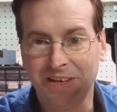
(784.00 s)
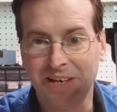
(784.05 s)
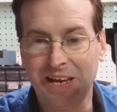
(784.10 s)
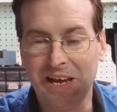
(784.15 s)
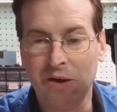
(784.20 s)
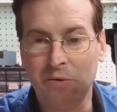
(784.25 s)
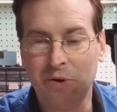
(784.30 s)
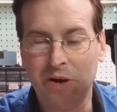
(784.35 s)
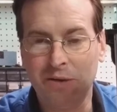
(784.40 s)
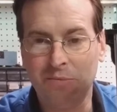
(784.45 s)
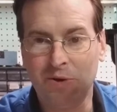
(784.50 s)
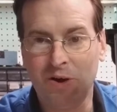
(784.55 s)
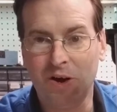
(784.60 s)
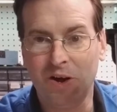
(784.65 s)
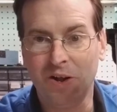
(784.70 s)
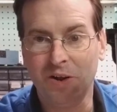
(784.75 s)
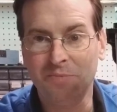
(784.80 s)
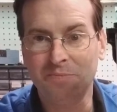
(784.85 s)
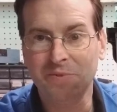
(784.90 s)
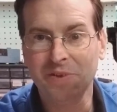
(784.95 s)
Can't win them
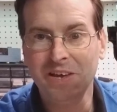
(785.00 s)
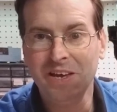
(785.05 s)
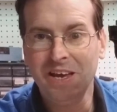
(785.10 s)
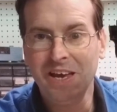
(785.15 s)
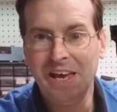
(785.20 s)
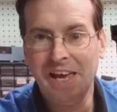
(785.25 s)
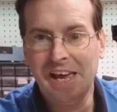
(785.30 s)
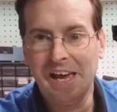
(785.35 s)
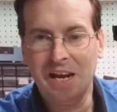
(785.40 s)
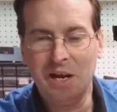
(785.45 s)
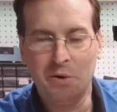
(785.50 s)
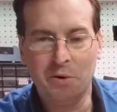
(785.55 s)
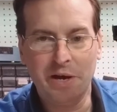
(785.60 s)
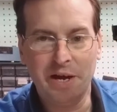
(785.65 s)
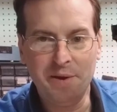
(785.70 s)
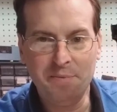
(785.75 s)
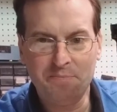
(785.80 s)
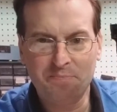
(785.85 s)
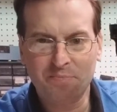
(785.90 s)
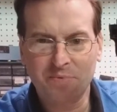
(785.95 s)
all.
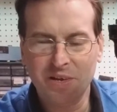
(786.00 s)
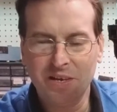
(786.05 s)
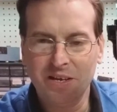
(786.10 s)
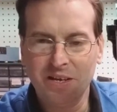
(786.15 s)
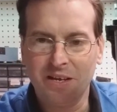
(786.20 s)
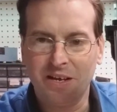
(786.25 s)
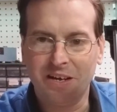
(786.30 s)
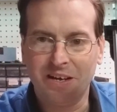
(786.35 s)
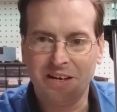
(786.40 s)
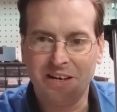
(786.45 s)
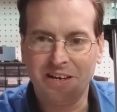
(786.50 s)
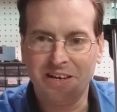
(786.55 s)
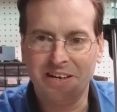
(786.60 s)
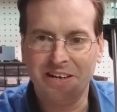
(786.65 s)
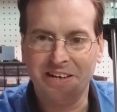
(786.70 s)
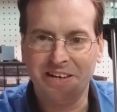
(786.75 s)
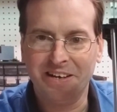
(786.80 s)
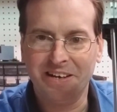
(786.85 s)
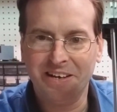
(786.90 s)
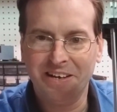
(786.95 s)
Anyway,
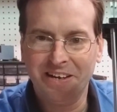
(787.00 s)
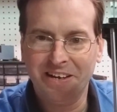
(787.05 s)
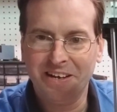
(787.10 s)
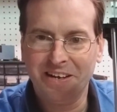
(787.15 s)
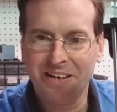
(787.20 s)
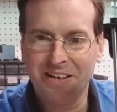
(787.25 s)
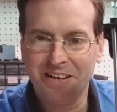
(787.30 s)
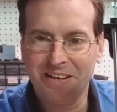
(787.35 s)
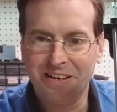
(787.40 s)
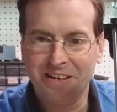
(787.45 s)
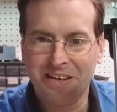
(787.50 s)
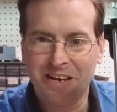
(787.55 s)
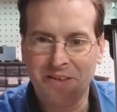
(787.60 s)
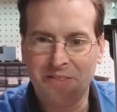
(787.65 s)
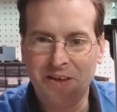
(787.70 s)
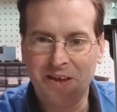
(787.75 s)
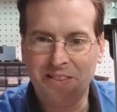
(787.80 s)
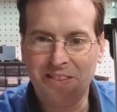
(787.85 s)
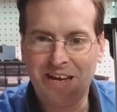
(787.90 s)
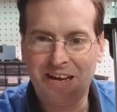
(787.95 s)
I
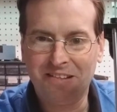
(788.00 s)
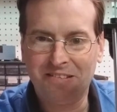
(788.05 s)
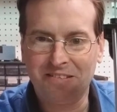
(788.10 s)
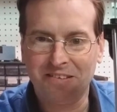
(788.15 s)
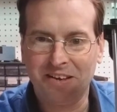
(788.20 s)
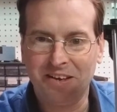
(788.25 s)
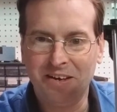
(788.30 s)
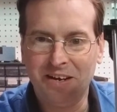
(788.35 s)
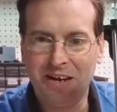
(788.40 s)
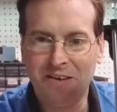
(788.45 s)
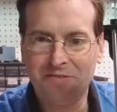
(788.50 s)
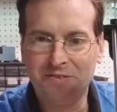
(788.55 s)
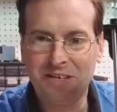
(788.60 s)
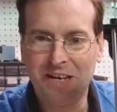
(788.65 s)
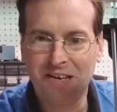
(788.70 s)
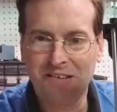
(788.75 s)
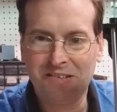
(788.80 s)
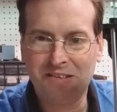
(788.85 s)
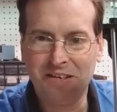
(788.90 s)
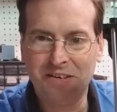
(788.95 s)
think that's enough
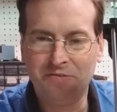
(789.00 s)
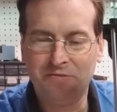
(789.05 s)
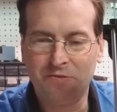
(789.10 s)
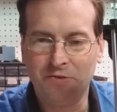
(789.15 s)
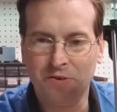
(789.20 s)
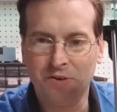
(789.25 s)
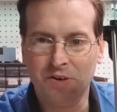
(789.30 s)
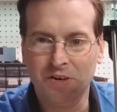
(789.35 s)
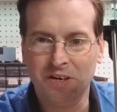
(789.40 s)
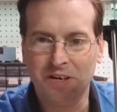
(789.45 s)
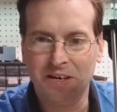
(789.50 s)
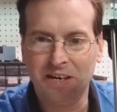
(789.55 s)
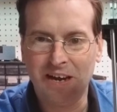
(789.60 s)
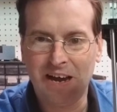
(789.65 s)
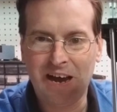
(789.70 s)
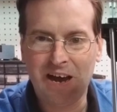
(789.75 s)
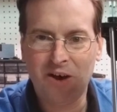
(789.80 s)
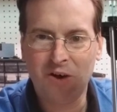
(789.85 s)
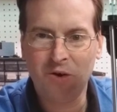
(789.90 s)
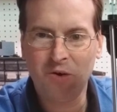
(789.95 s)
testing for
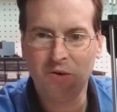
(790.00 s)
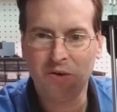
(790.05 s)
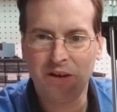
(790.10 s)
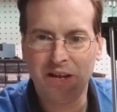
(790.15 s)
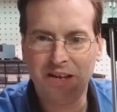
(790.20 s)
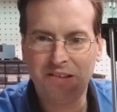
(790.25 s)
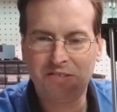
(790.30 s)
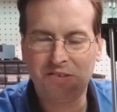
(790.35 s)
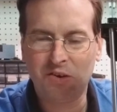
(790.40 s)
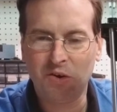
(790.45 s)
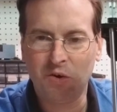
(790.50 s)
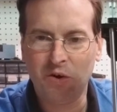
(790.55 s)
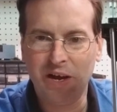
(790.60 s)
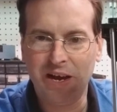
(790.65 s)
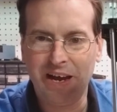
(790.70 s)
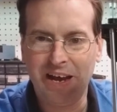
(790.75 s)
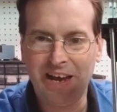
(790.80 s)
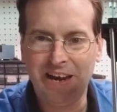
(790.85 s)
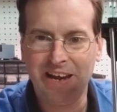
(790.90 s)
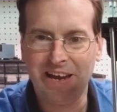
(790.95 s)
now. Let's go
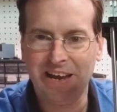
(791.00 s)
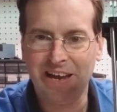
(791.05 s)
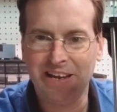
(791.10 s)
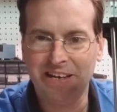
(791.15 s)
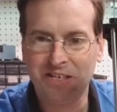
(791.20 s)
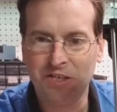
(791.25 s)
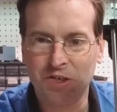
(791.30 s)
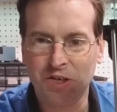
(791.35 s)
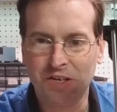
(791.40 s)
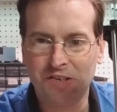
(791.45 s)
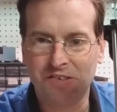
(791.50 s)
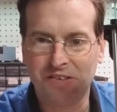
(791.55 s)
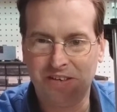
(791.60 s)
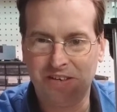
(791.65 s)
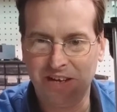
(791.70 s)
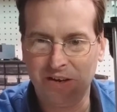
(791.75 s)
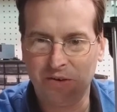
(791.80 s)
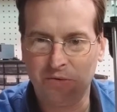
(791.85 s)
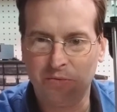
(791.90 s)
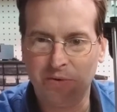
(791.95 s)
ahead and just
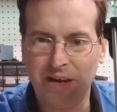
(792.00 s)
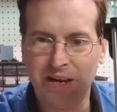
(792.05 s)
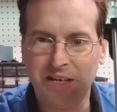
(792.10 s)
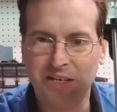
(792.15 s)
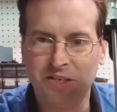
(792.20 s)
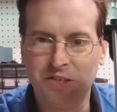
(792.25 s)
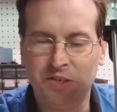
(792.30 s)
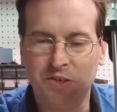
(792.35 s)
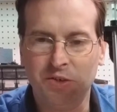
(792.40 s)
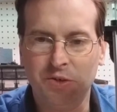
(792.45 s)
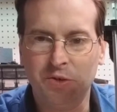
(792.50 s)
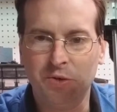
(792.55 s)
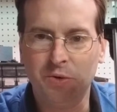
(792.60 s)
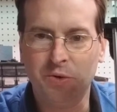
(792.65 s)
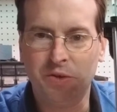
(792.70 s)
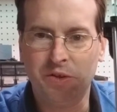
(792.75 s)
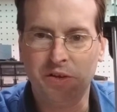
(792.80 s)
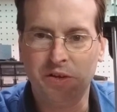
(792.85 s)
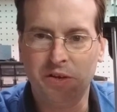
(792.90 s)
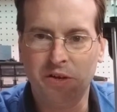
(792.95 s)
get right to
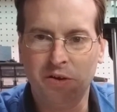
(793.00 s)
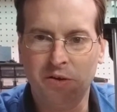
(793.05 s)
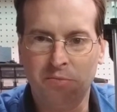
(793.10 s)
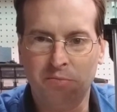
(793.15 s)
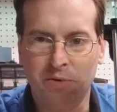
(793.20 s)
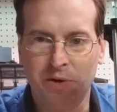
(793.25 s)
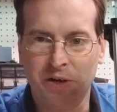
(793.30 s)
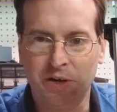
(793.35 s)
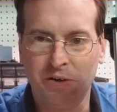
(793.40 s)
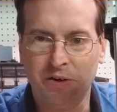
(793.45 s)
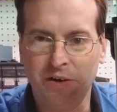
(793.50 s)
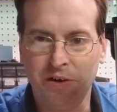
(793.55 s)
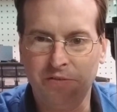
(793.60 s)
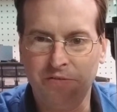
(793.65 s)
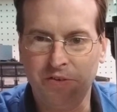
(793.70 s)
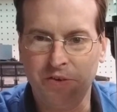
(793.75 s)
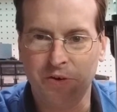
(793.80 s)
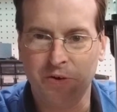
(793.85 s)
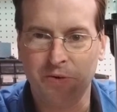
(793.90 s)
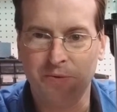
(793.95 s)
the printer
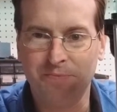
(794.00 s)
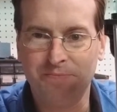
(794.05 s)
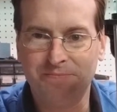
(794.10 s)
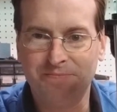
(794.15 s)
review.